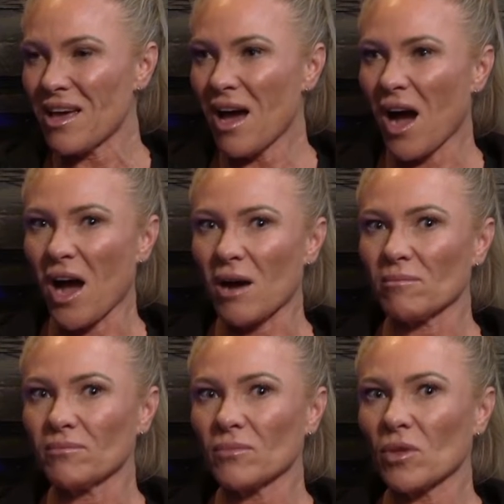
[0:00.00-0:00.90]

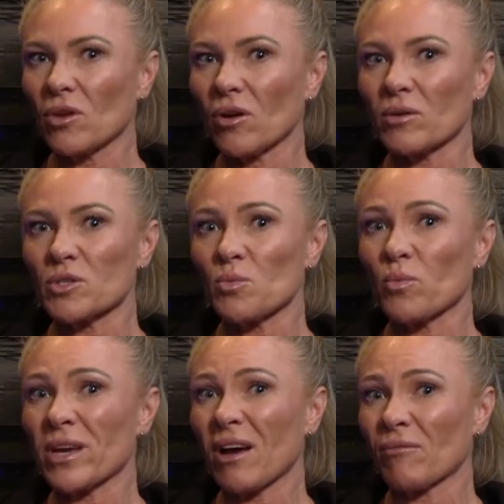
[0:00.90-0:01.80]
Because
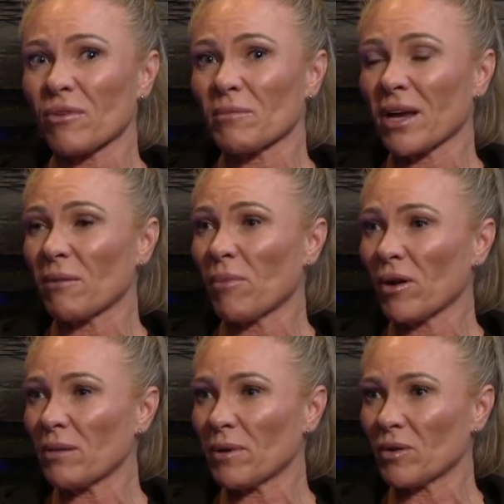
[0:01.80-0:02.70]
we come from like a
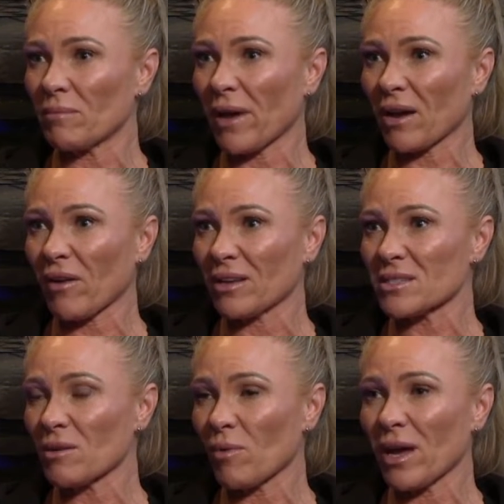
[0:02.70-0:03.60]
bodybuilding background,
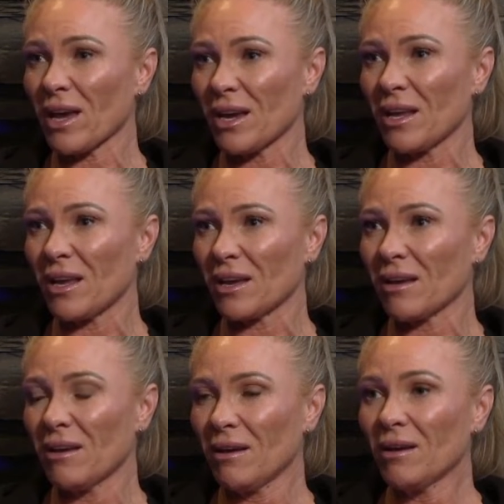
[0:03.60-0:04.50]
so we're eating
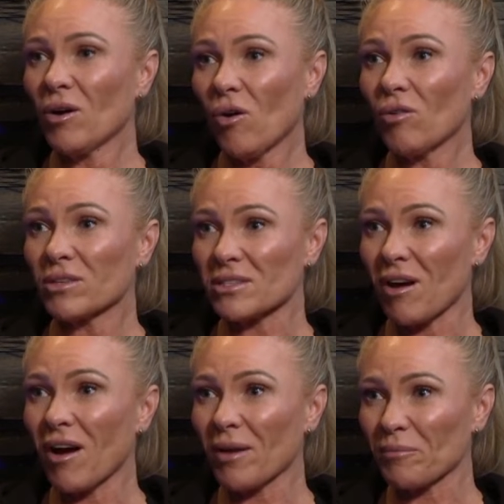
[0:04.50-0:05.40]
all the
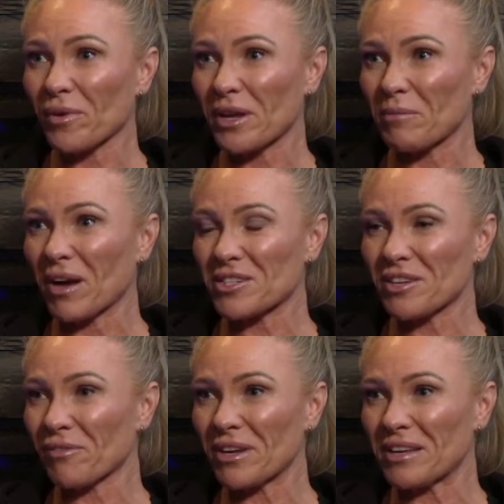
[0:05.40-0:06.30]
time, pretty much
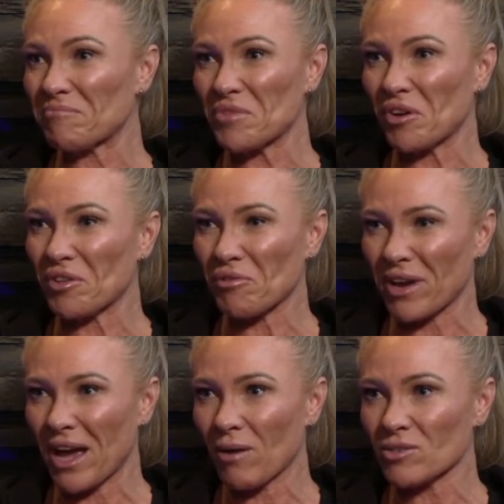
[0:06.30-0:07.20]
every 3
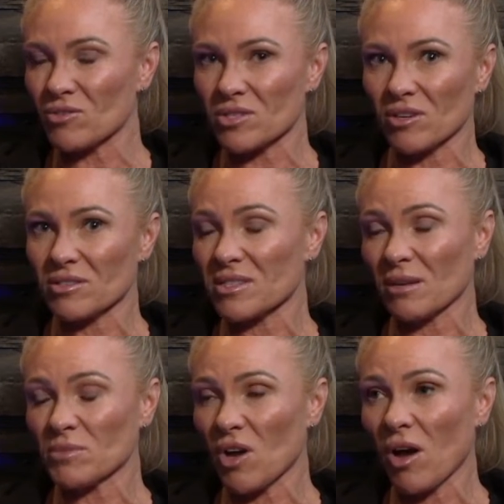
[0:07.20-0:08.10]
hours or so. So
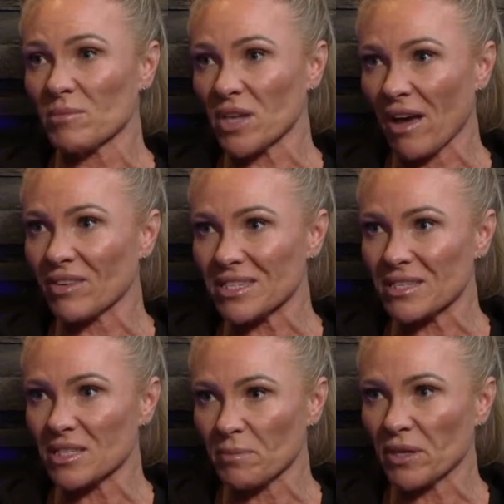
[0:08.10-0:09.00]
sometimes you're having
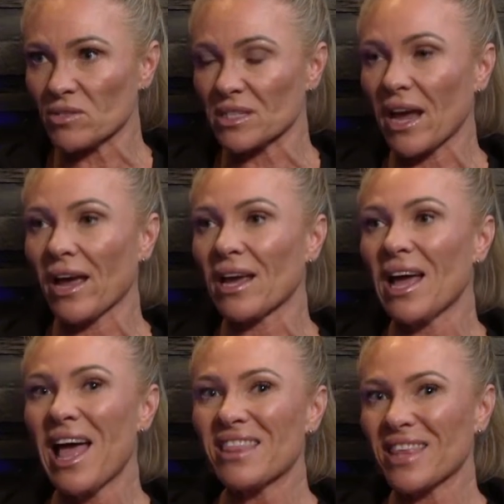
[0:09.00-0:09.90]
6 meals a day.
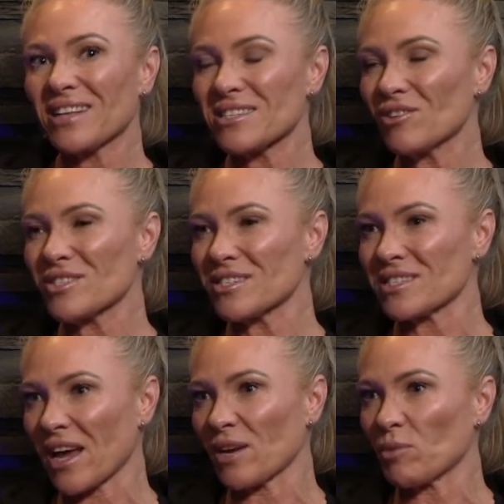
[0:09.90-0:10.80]
That's not
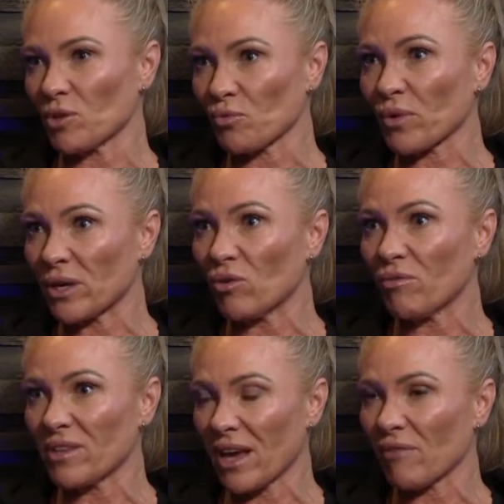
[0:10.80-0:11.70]
sustainable and real
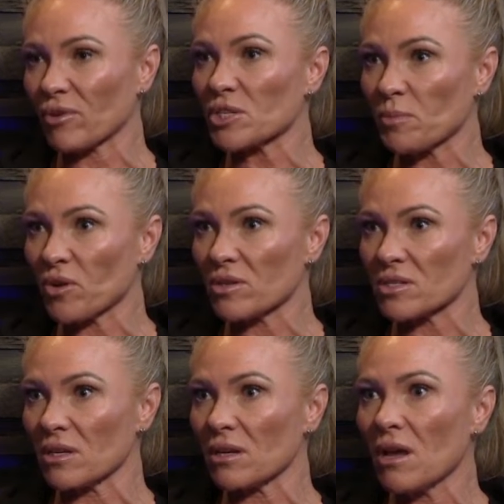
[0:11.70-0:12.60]
for the average
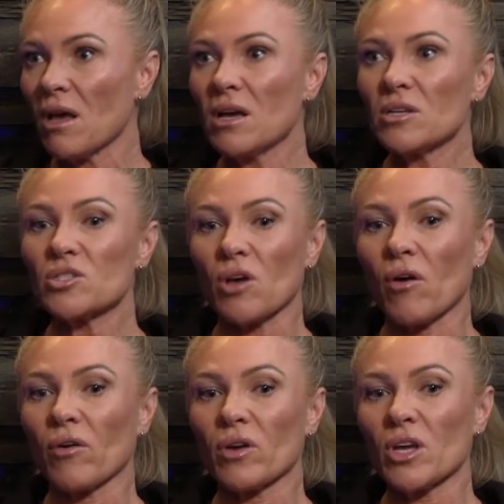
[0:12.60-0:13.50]
person.
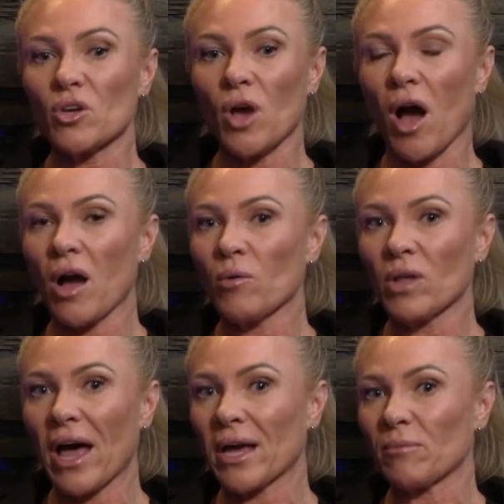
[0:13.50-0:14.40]
So I
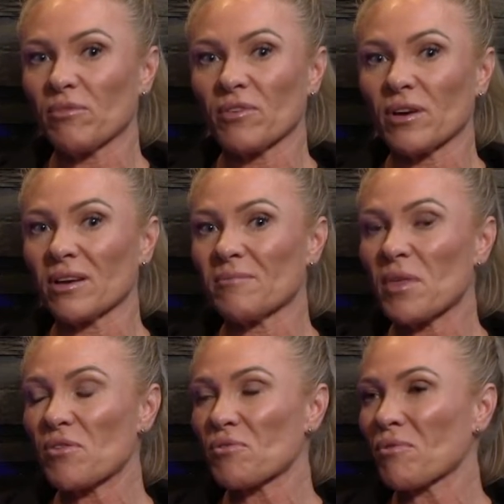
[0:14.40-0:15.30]
will aim for
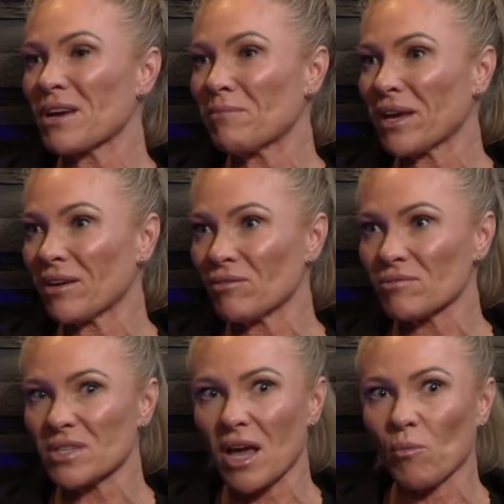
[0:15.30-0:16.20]
3
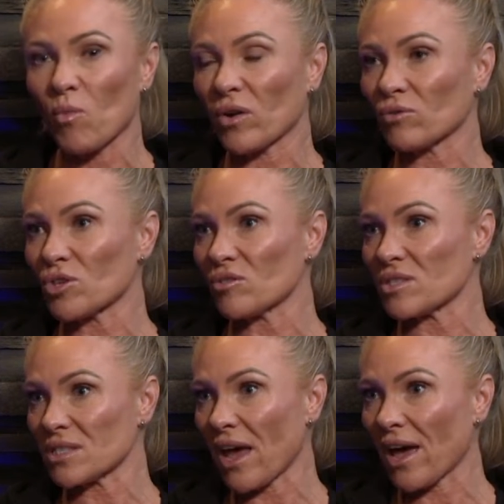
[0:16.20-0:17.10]
meals and 1 or 2
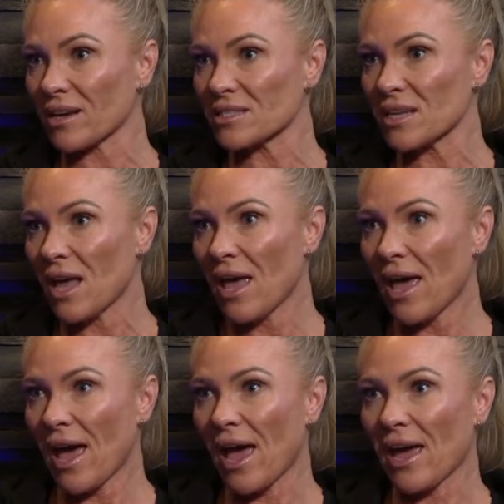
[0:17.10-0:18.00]
snacks.
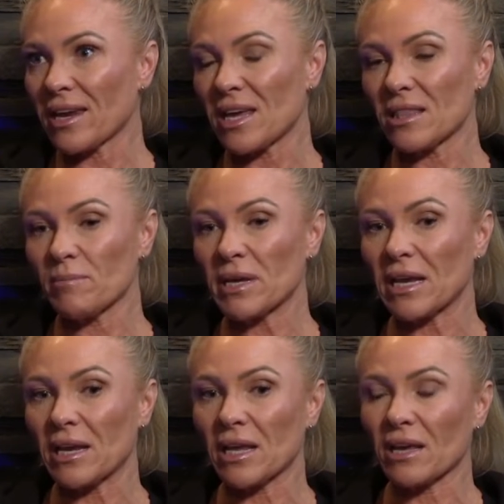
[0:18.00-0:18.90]
And in the
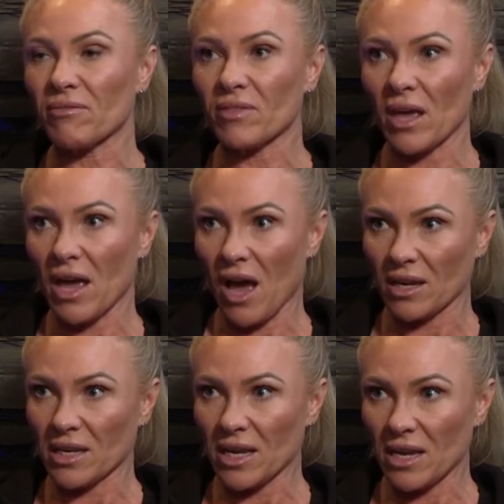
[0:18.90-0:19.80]
beginning, if they're
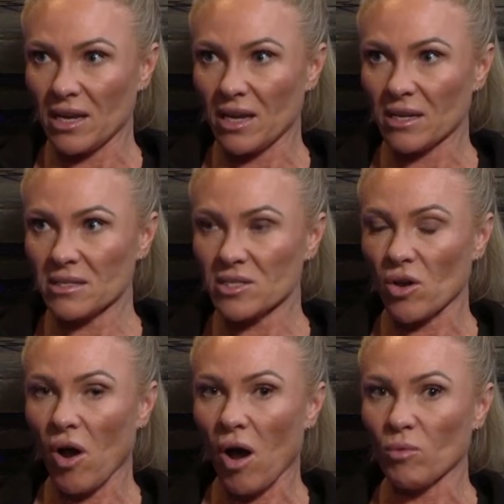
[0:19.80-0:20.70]
under eating,
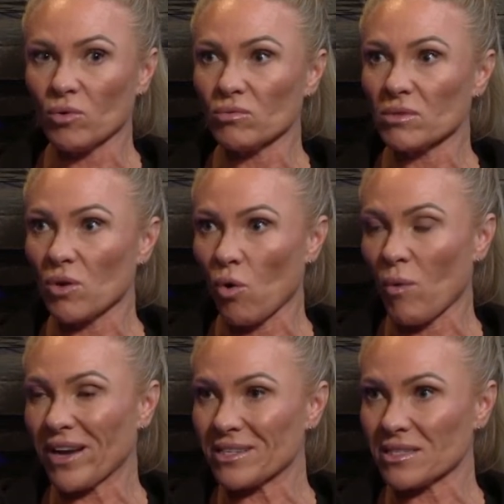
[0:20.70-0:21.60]
so I will
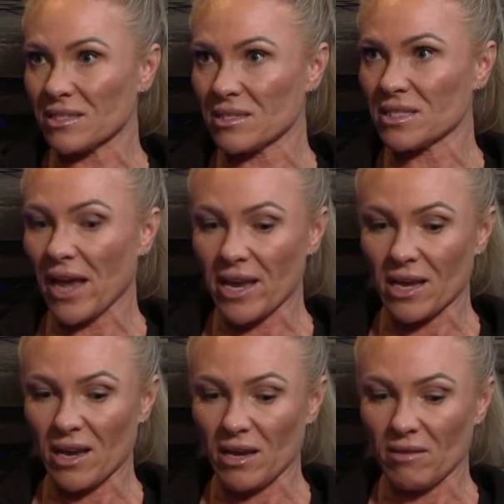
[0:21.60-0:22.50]
always
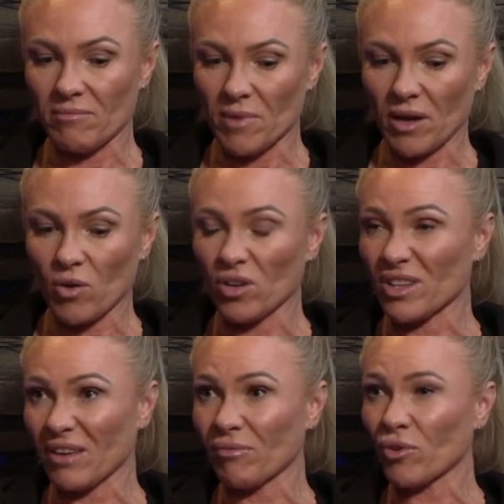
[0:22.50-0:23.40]
take I call it
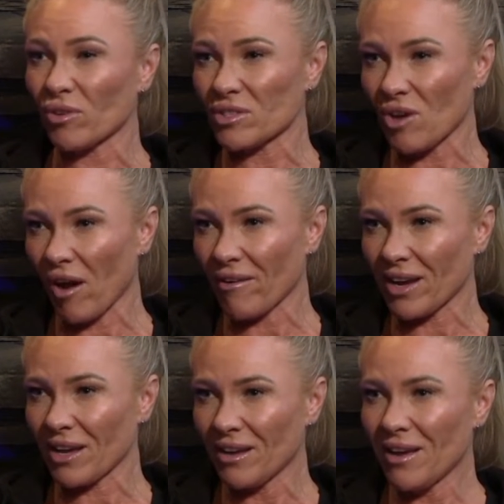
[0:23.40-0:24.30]
their food
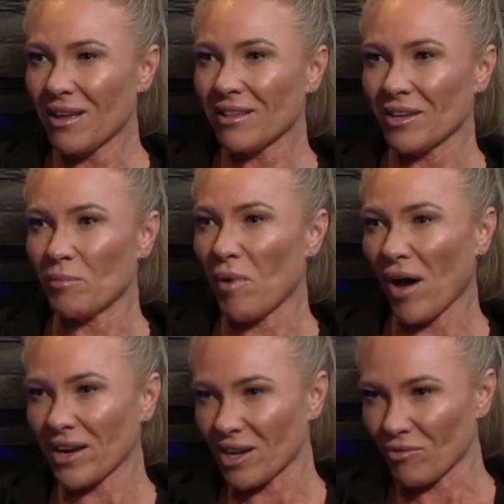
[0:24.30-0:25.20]
diary. You
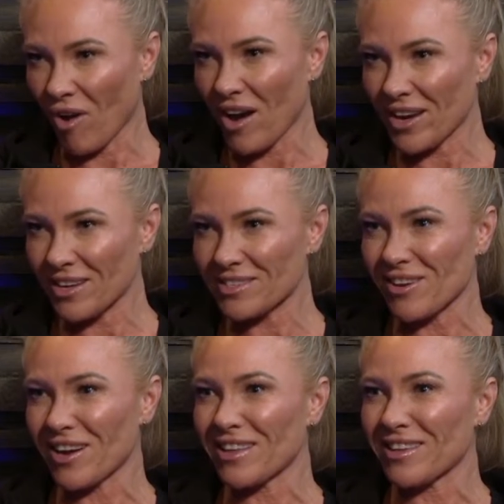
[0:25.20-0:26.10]
bite it, you write it. So
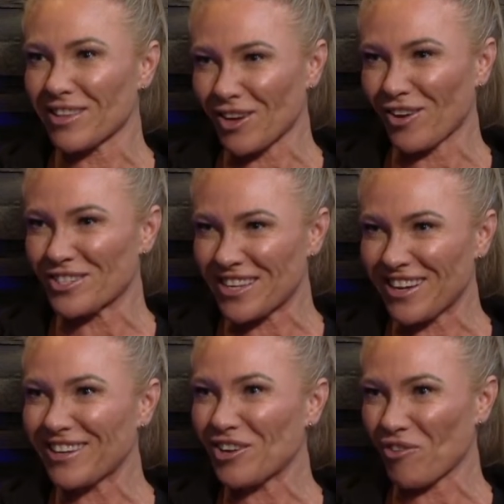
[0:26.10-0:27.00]
anything that goes
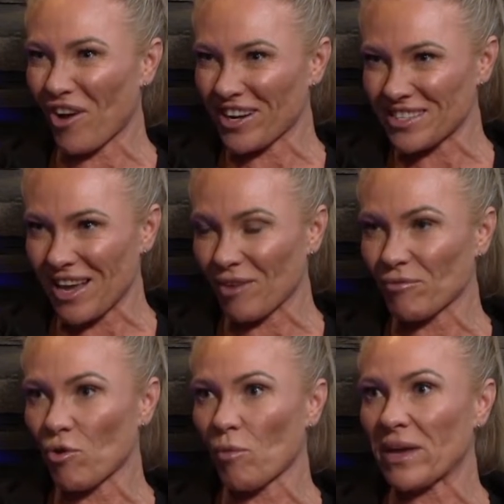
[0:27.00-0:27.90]
in, you write it down
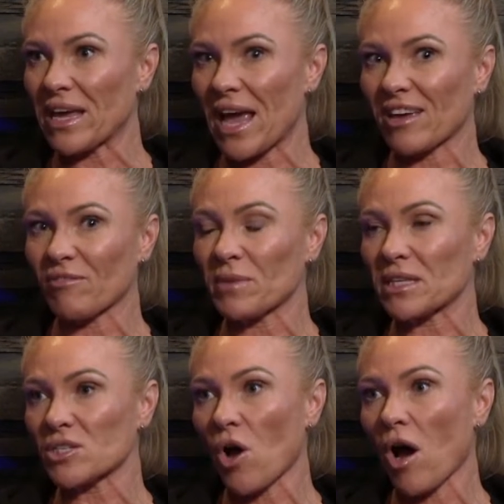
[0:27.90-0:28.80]
for me and give me
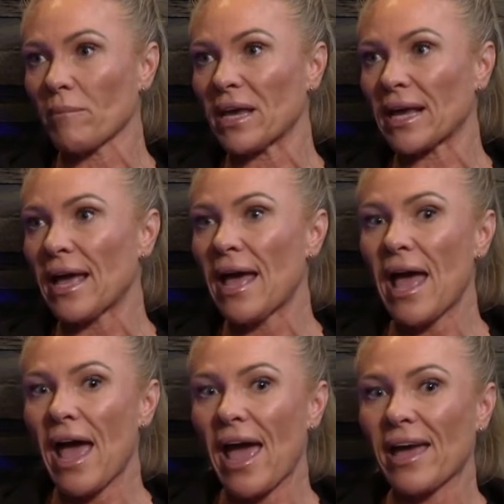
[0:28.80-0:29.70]
the timing.
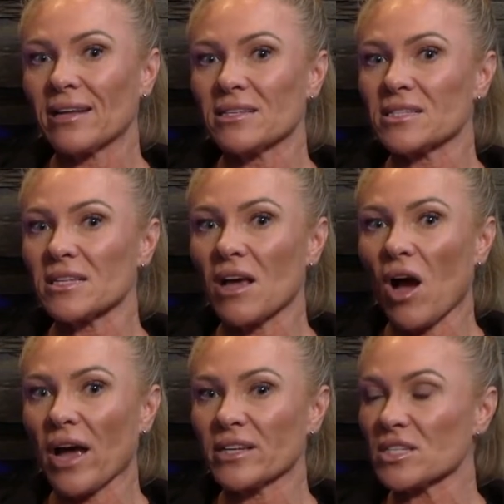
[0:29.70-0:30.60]
And
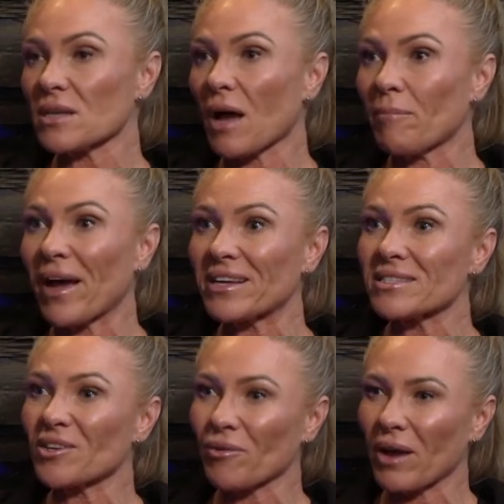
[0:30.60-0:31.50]
I
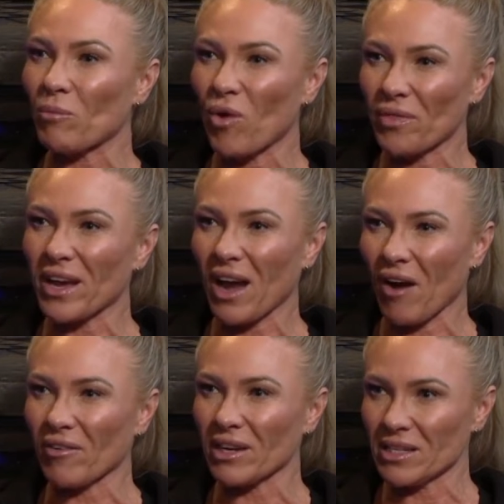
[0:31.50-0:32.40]
base it around what they're
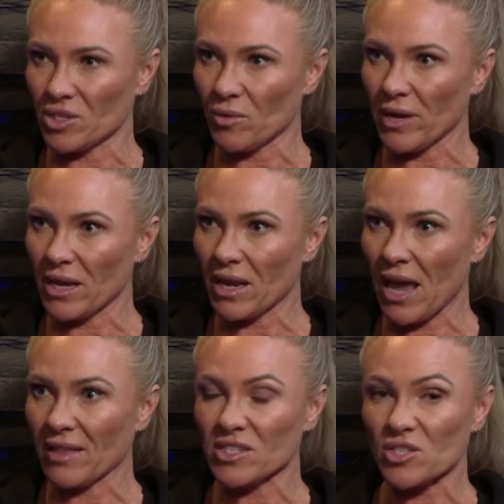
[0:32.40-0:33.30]
currently doing
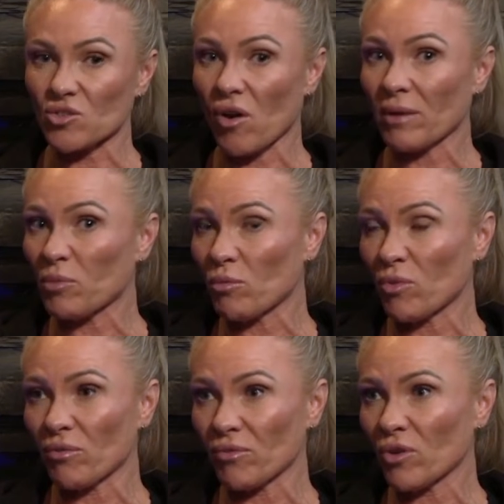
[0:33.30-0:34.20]
and just try and put
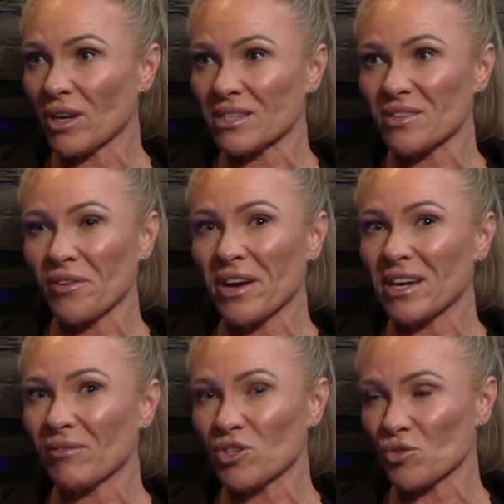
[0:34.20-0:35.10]
more food in. So they're
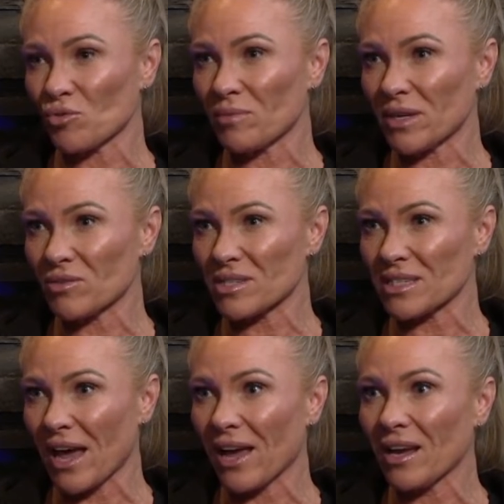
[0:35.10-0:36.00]
eating 2 meals a
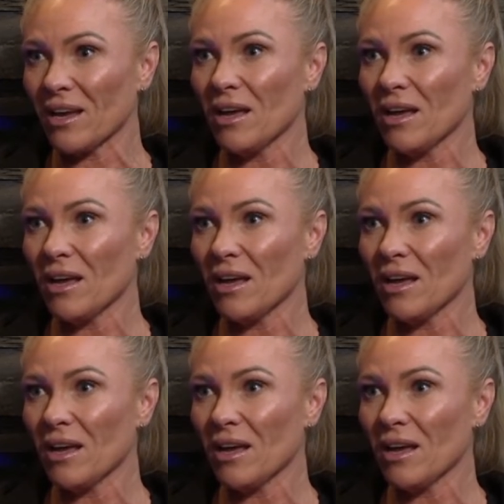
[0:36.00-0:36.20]
day,